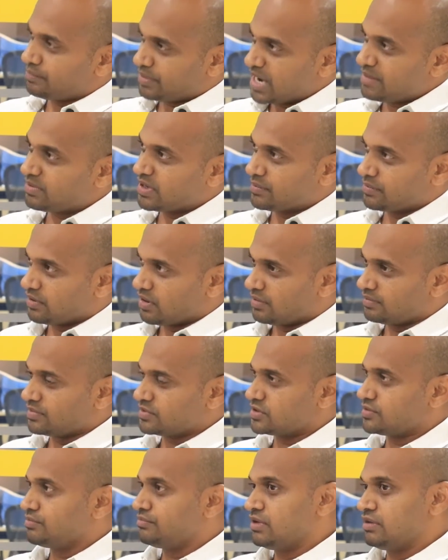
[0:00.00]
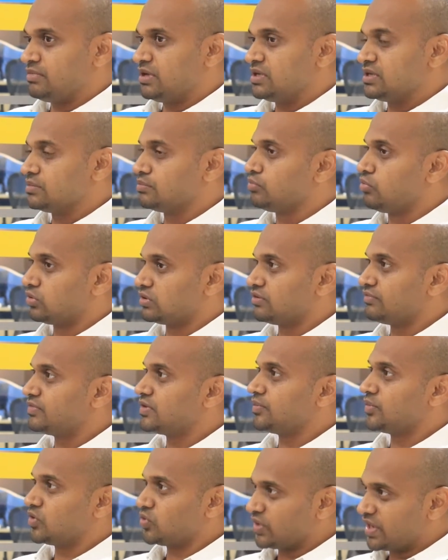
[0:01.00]
pipeline problems, maybe both of
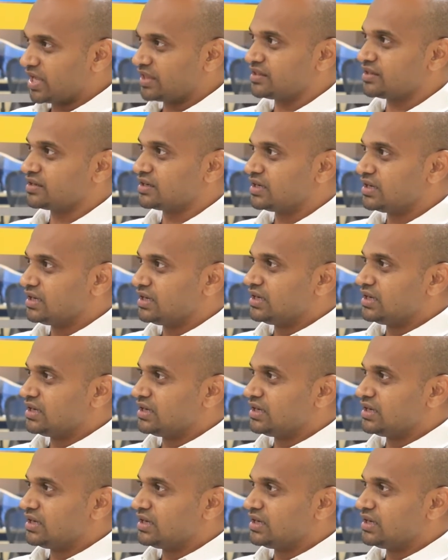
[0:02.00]
them together,